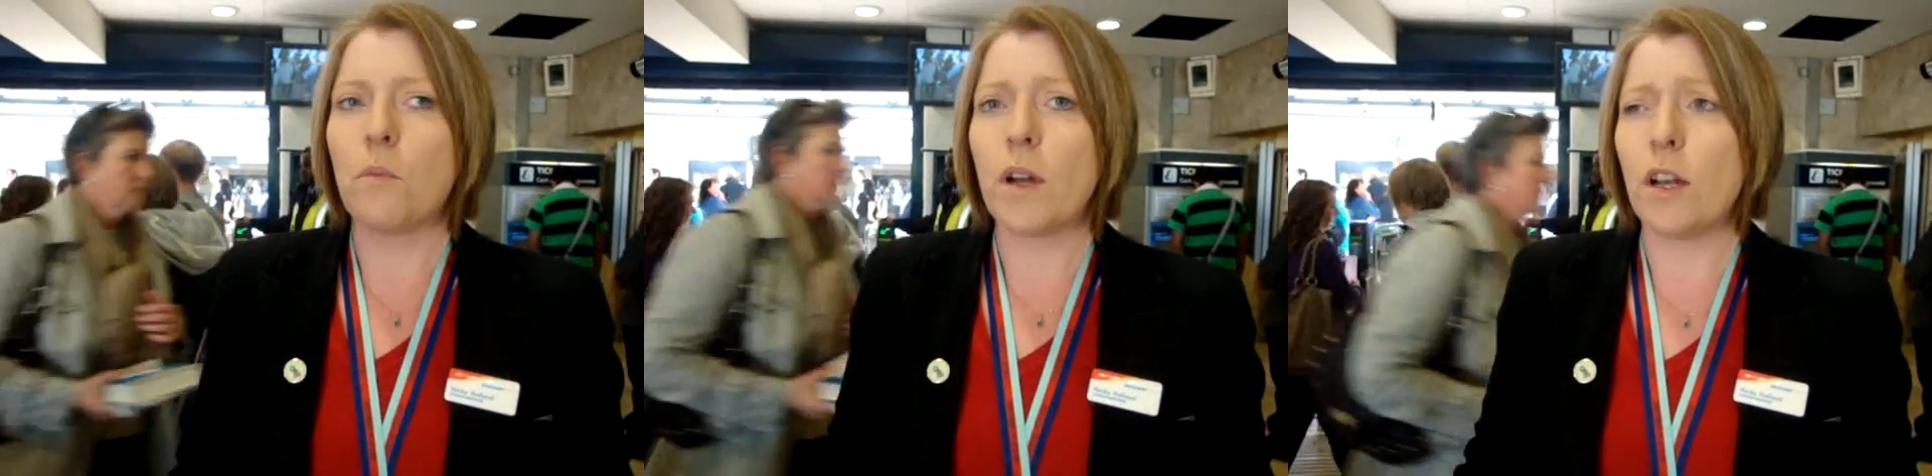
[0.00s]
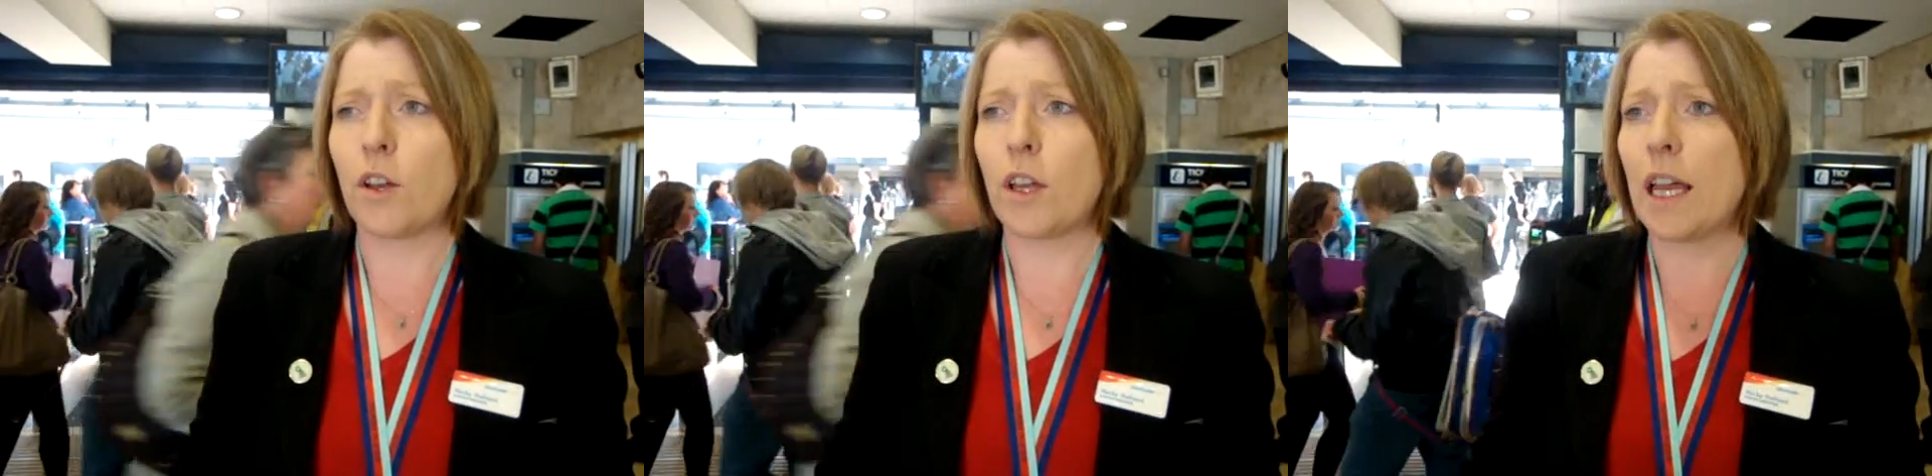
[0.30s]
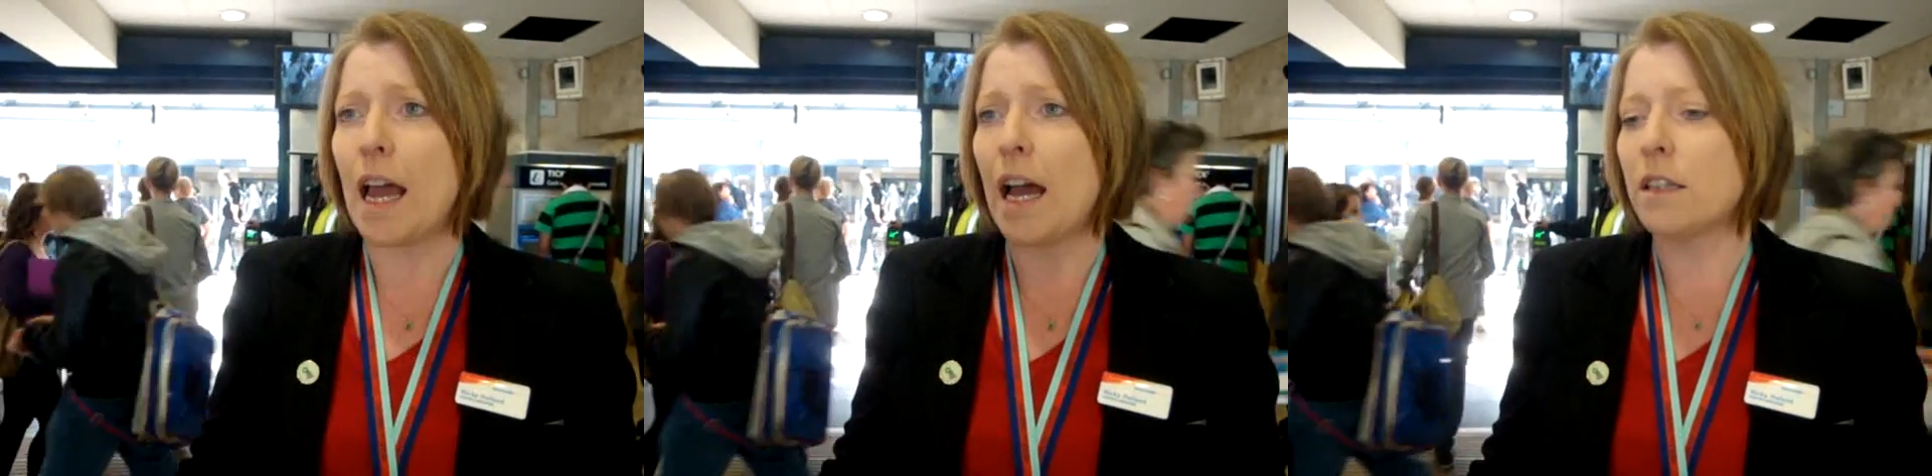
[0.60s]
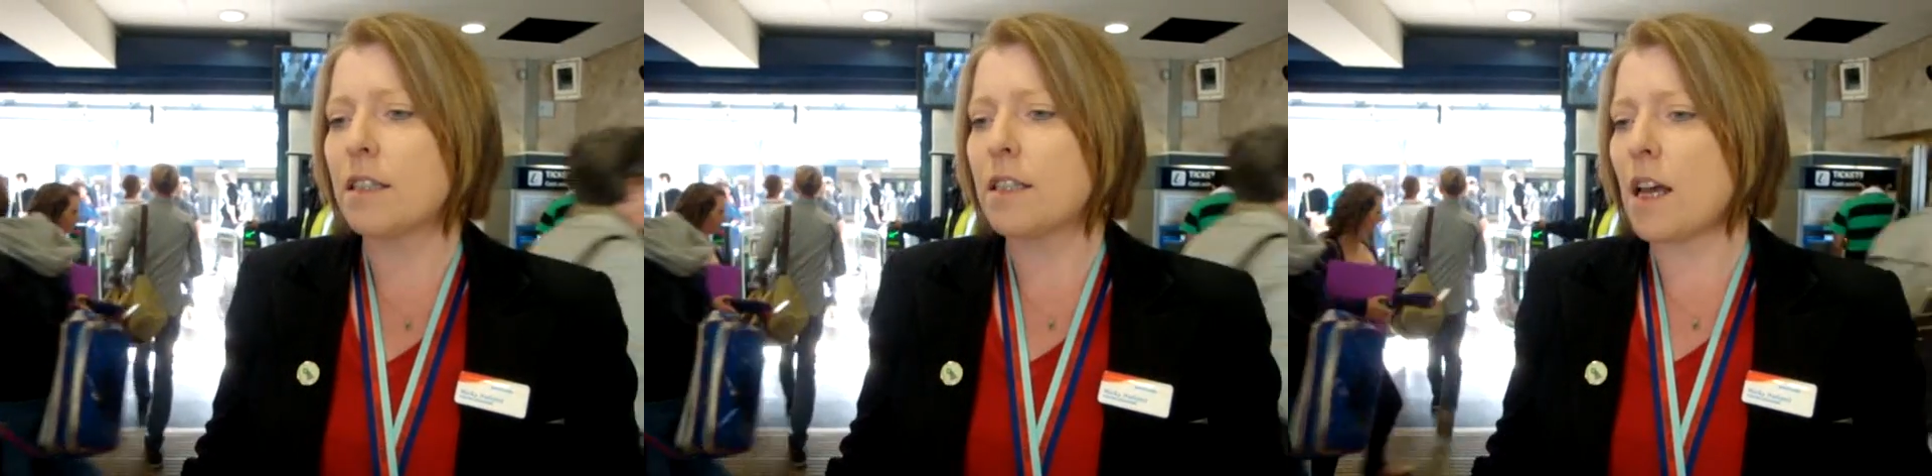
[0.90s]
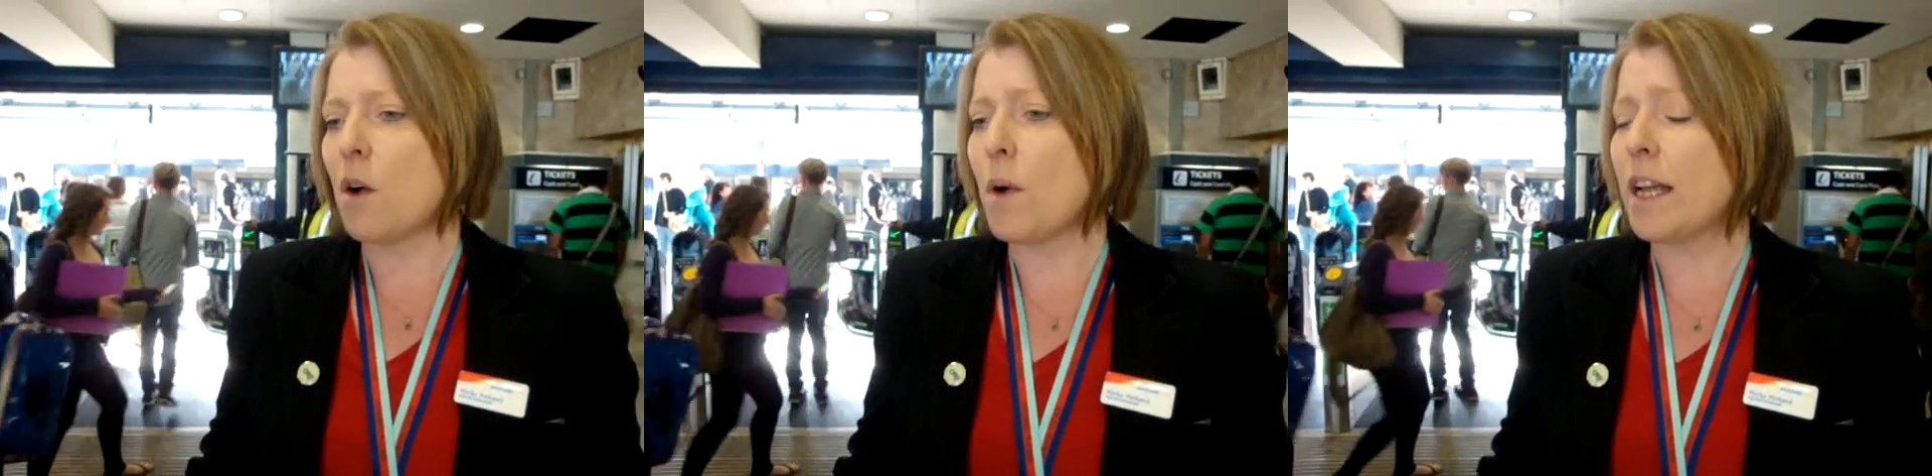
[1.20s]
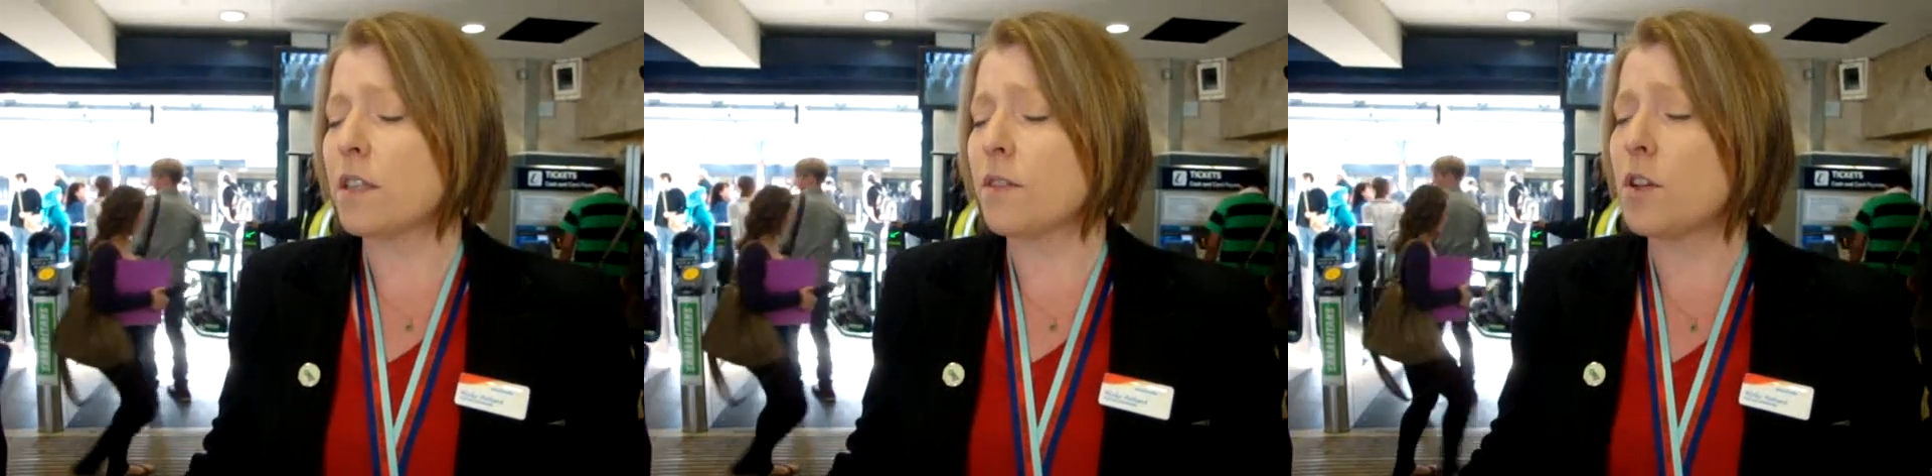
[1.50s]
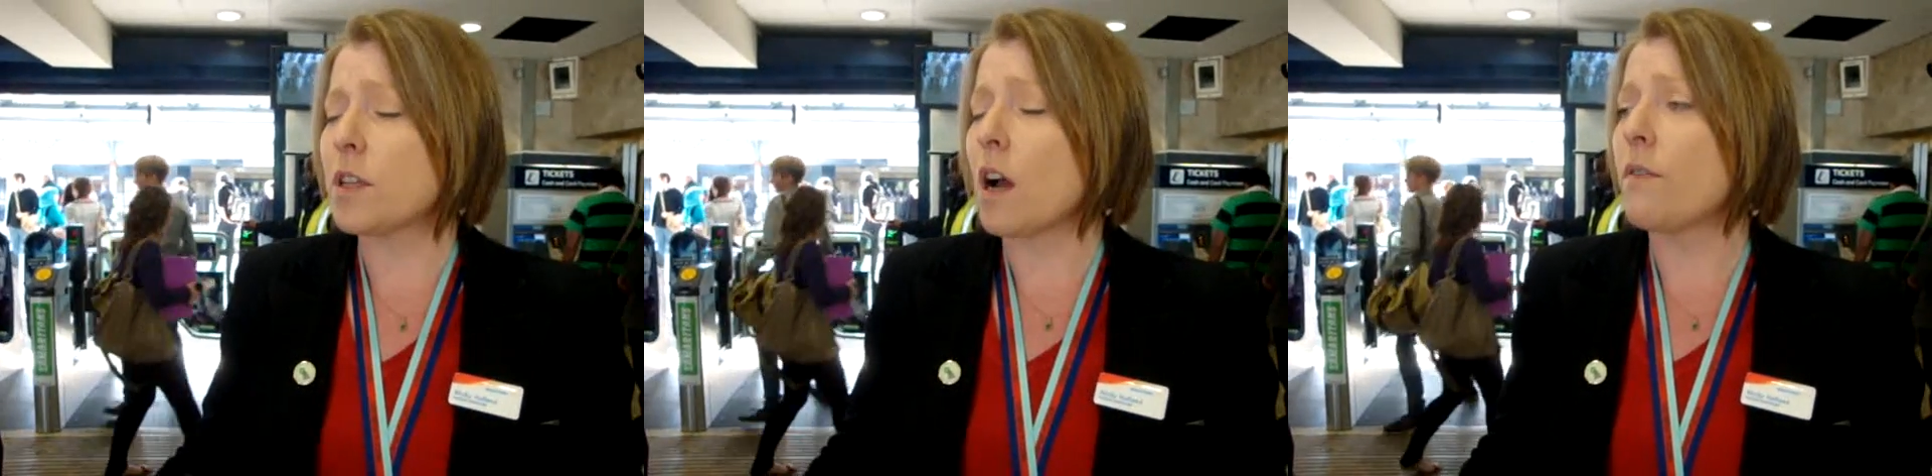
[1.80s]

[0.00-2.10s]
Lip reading: We're looking at ways of using